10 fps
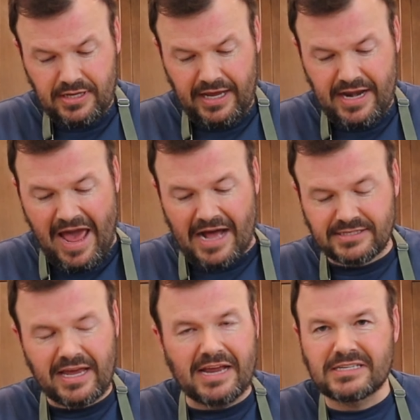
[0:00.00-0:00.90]
It
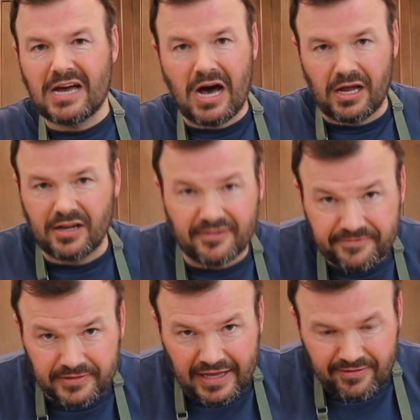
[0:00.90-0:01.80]
adds a ton of
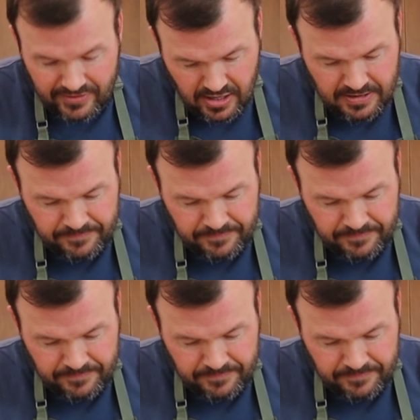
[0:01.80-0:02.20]
flavor